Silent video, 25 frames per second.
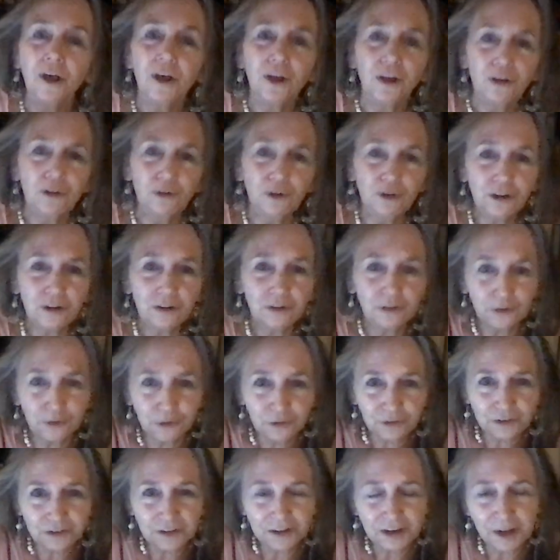You can
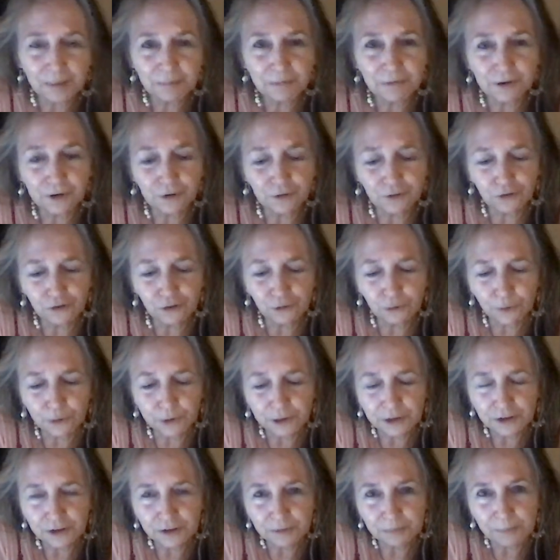loosen up their
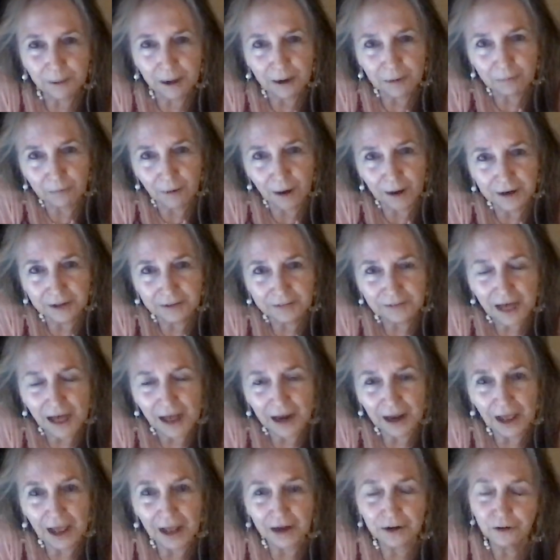joints by running
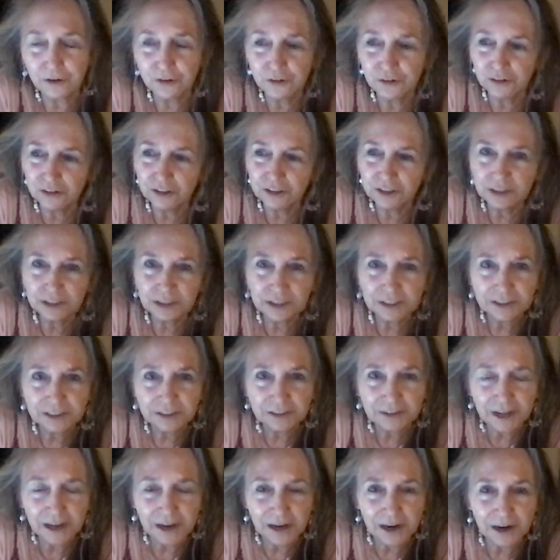that energy in
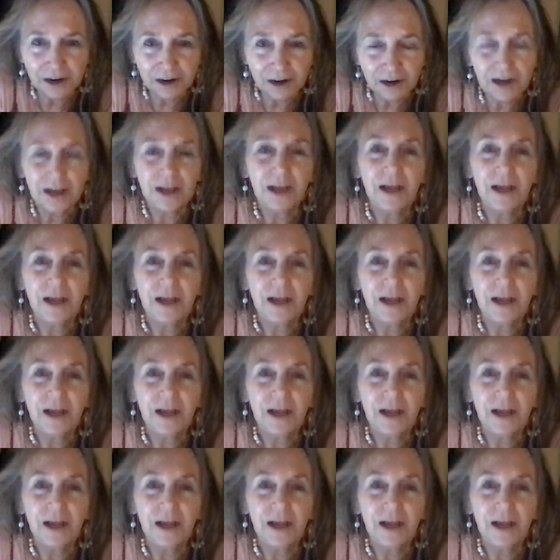there.